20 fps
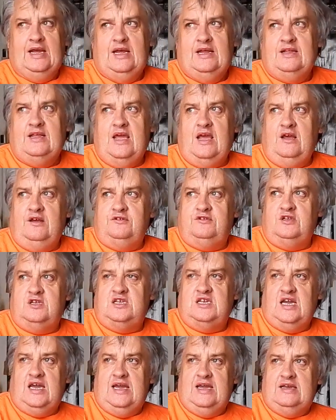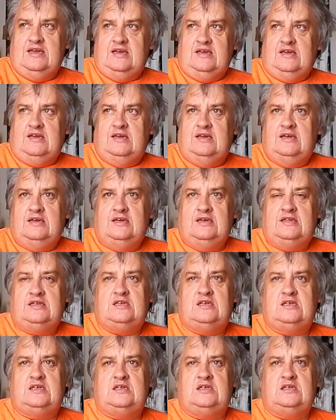Now today,
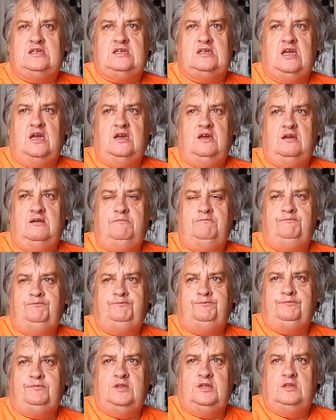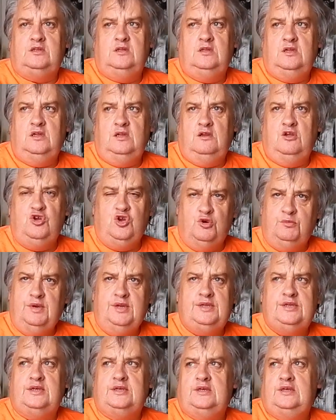it's
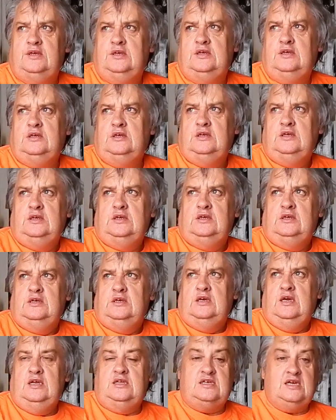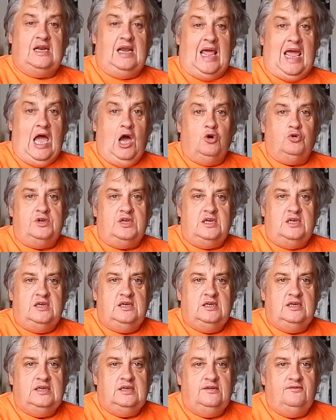humid, it's cloudy,
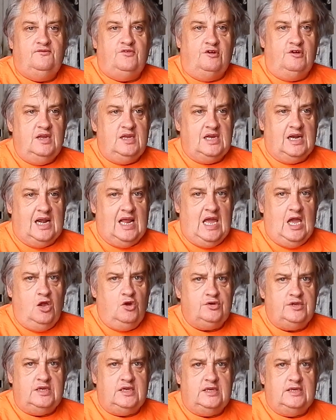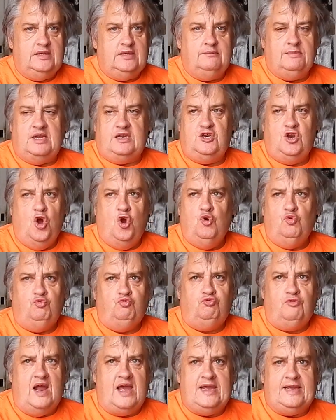very cloudy, but no
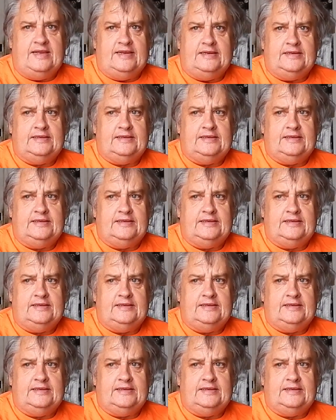rain.